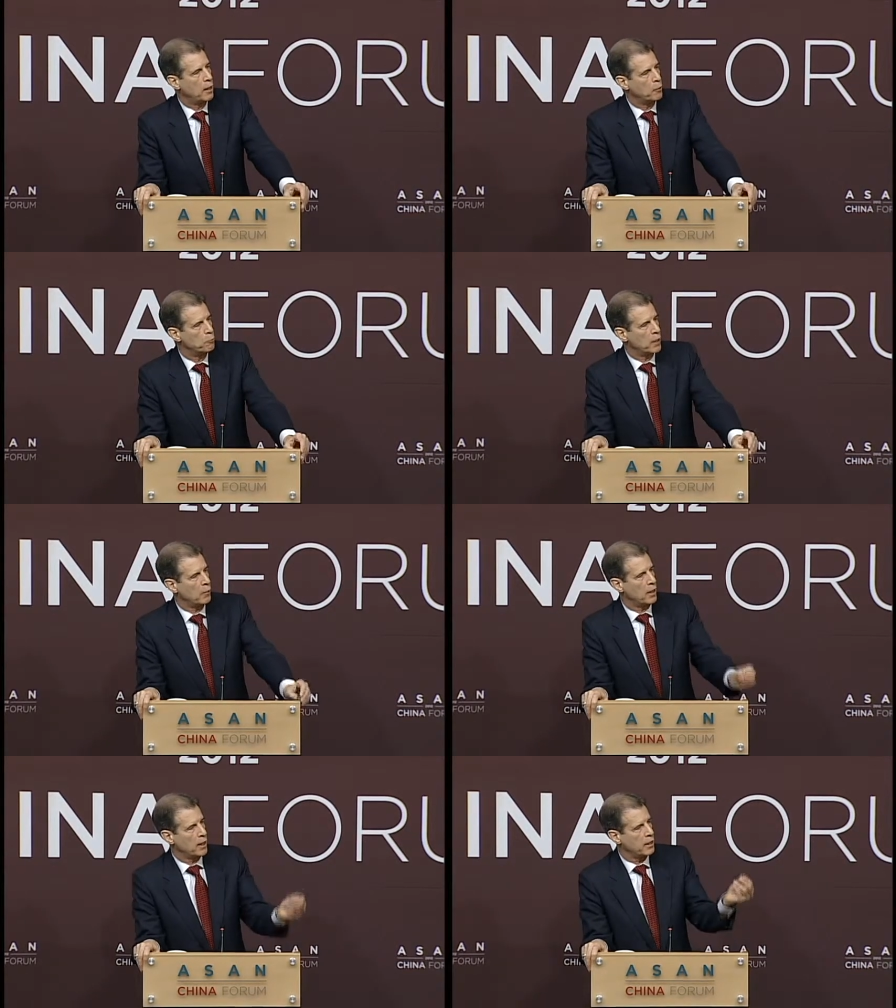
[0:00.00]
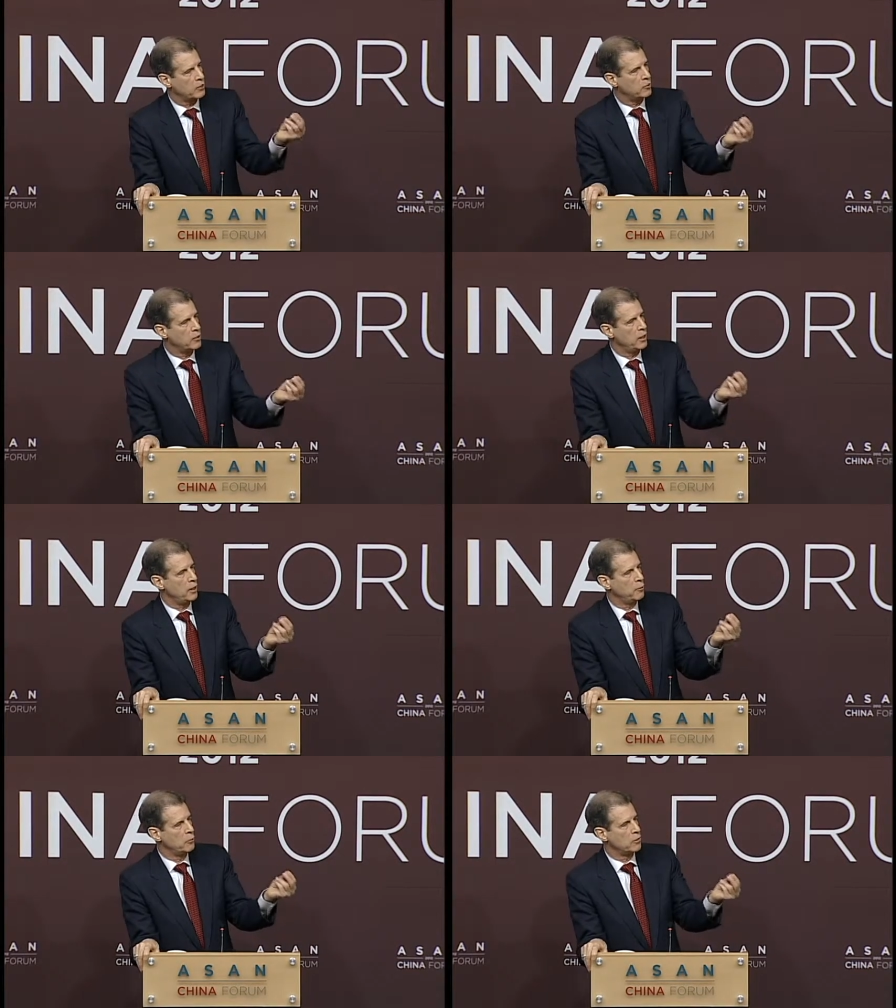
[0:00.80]
But what I could
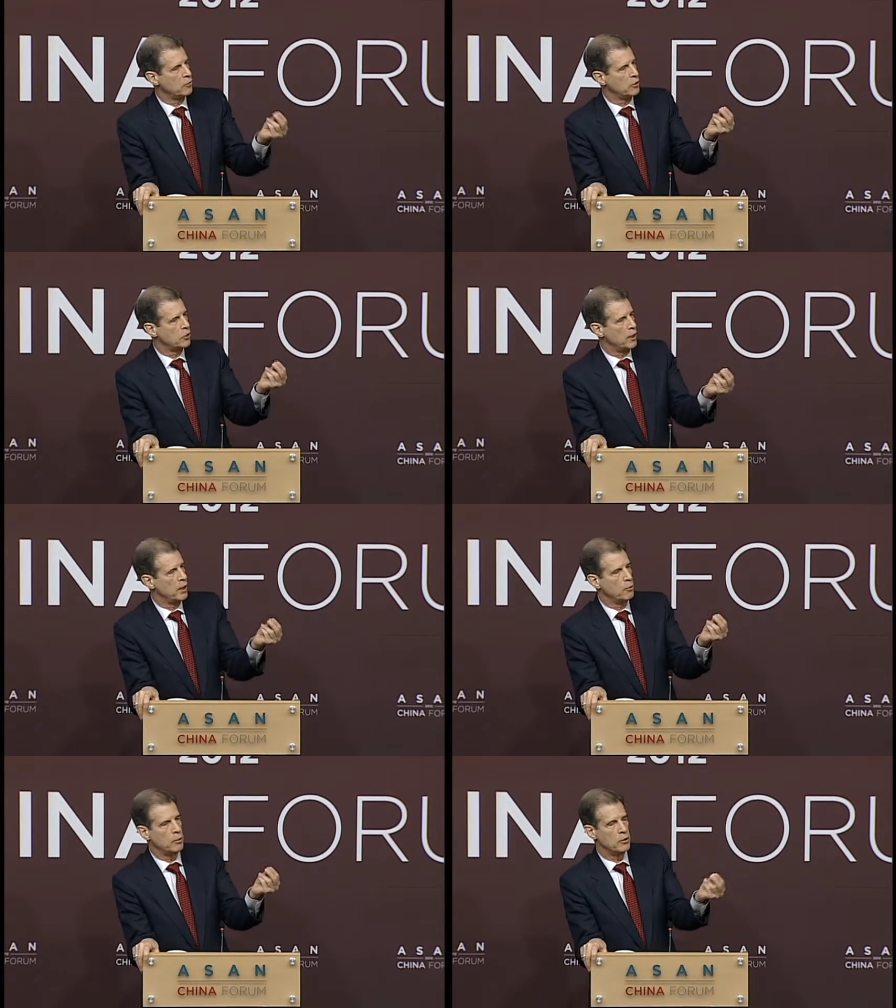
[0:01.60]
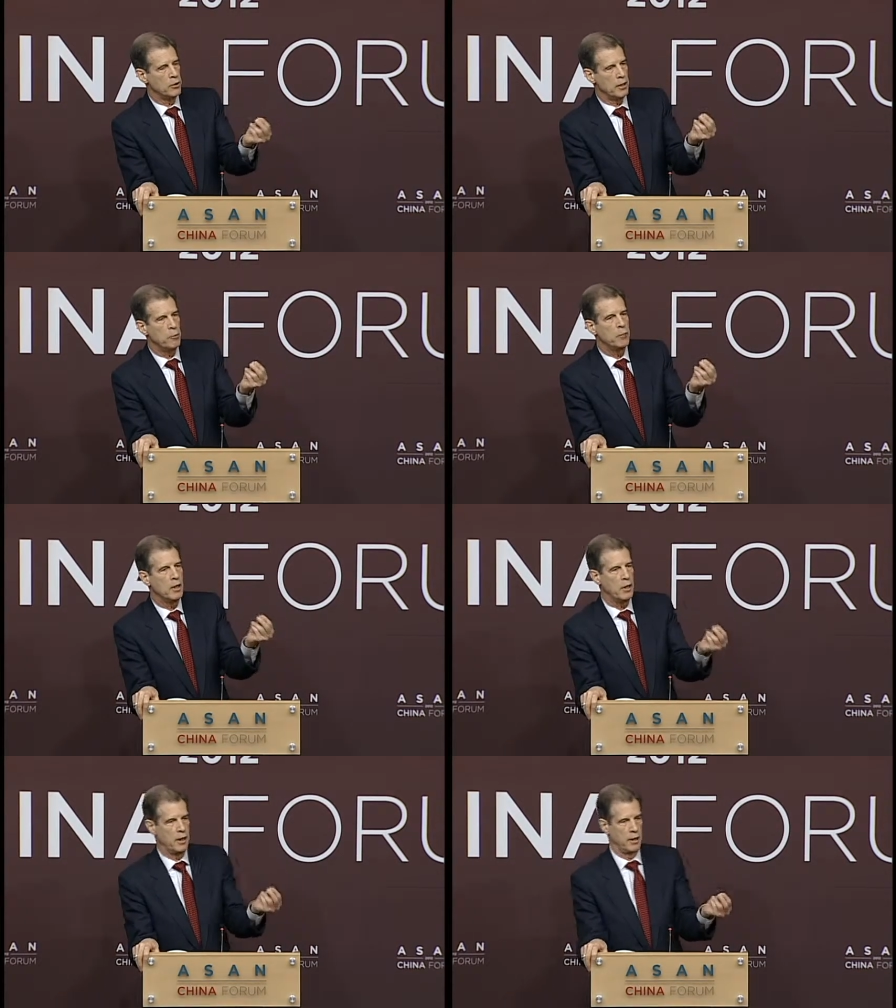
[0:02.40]
see was that China was
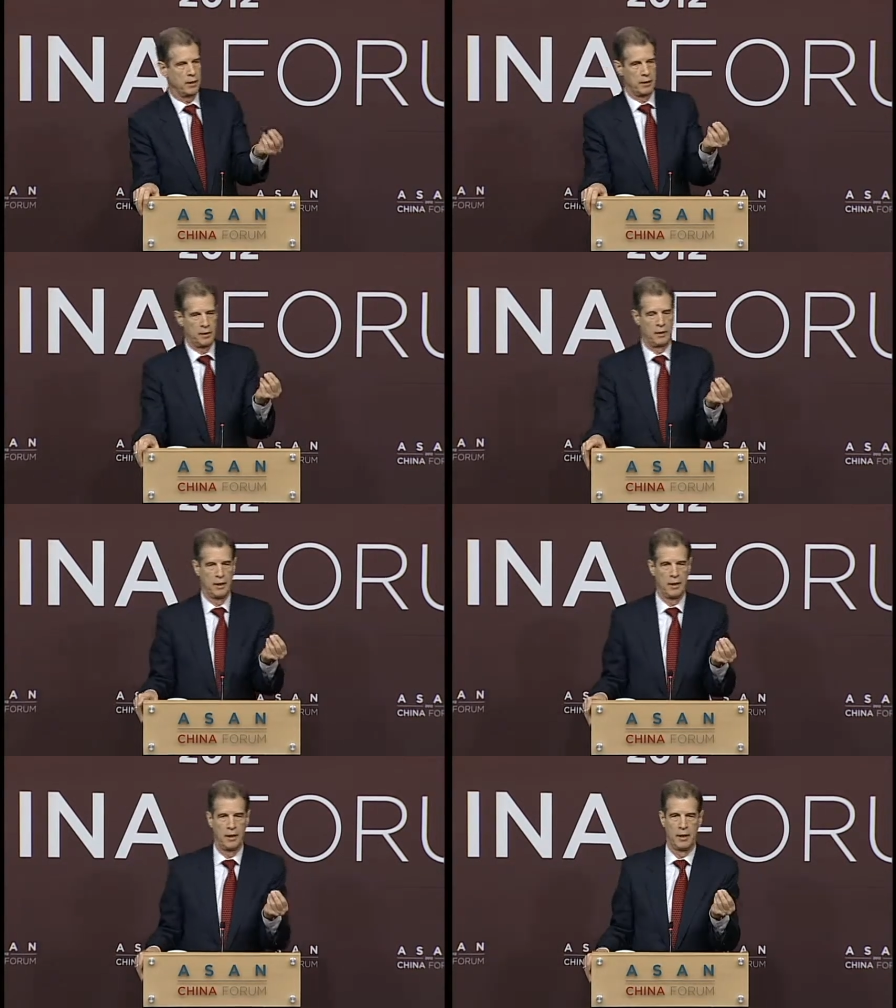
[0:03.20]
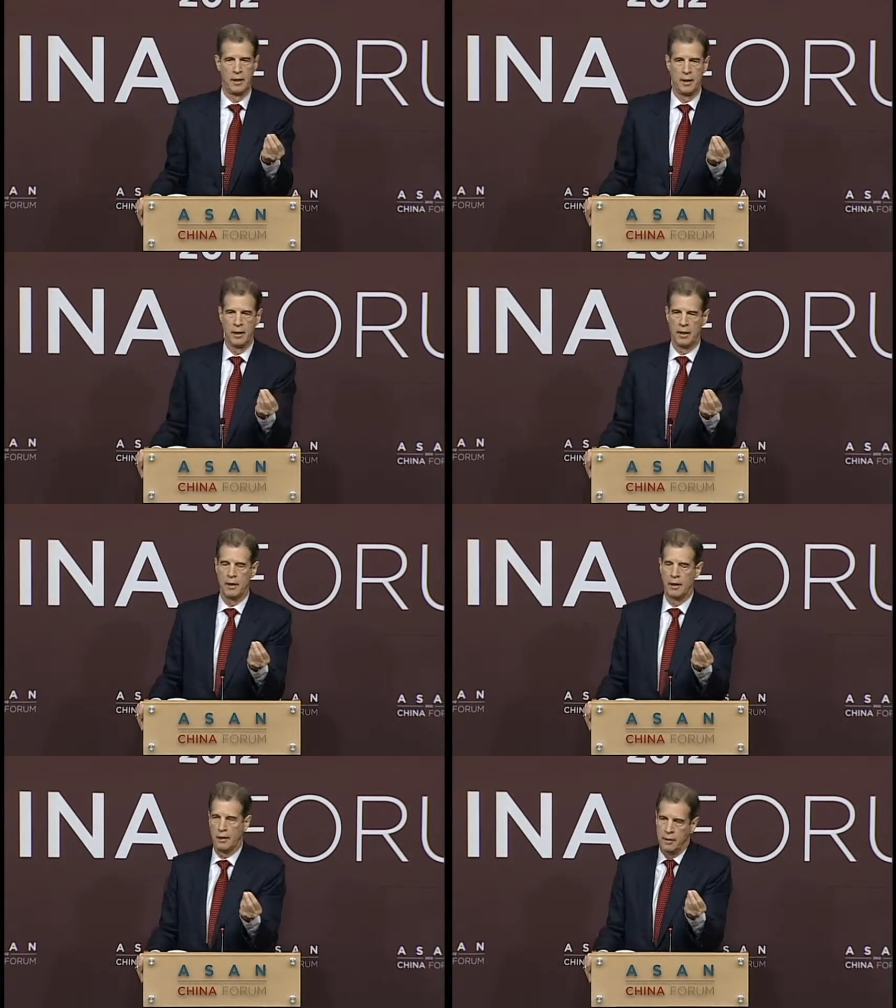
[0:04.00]
emulating
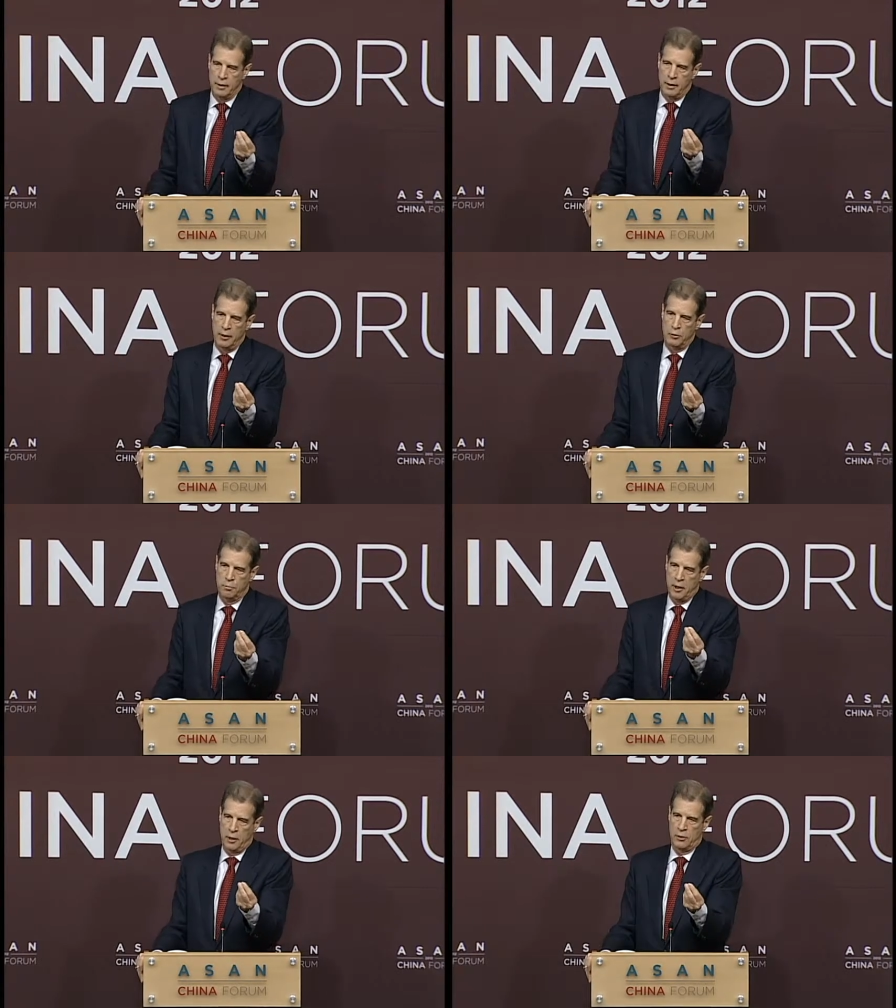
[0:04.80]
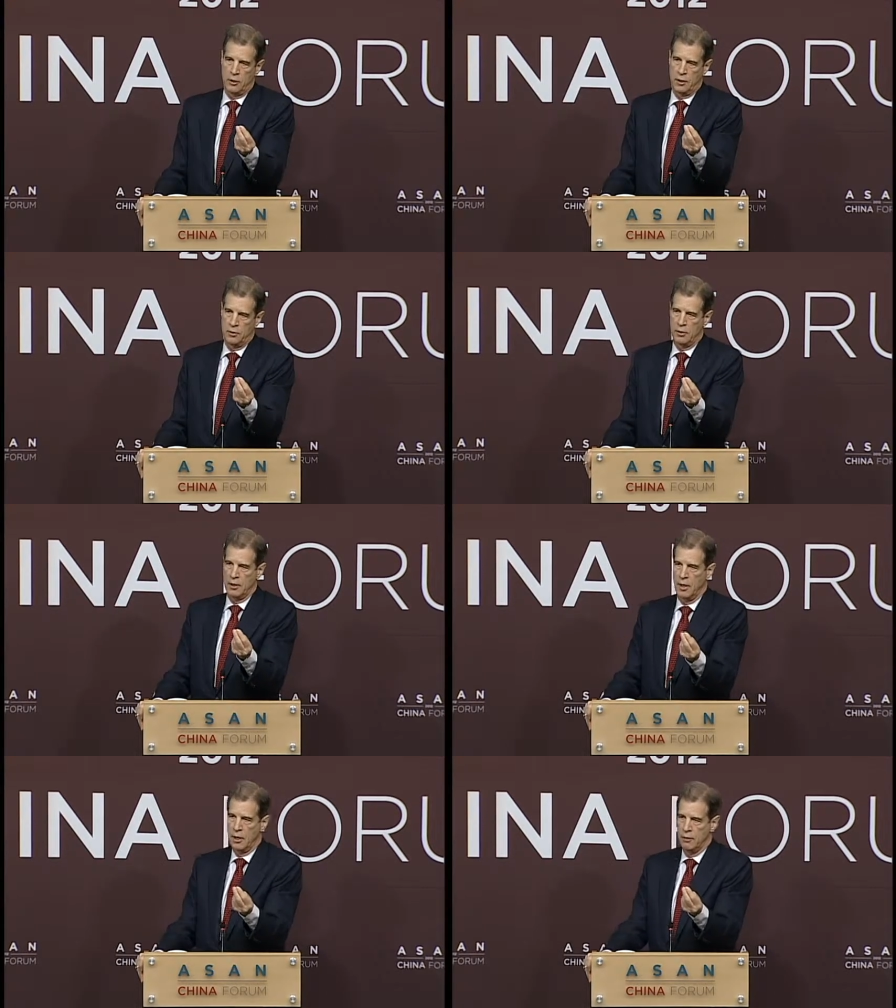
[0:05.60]
these policies
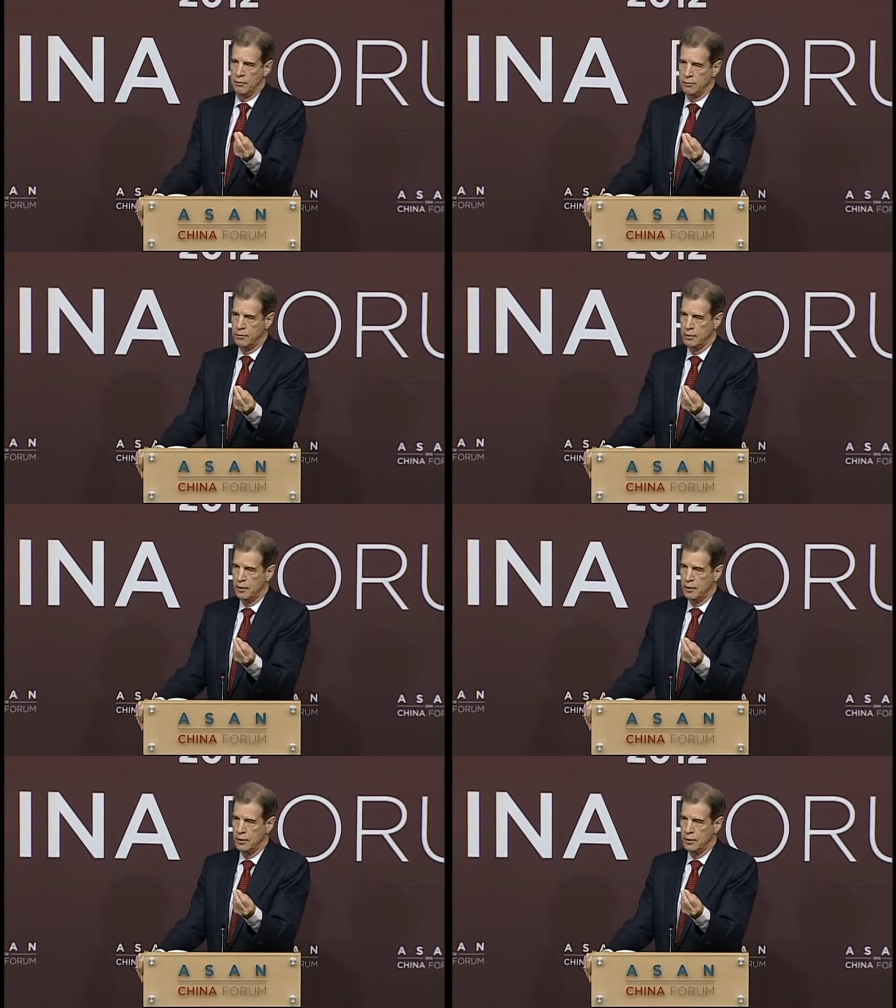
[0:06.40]
of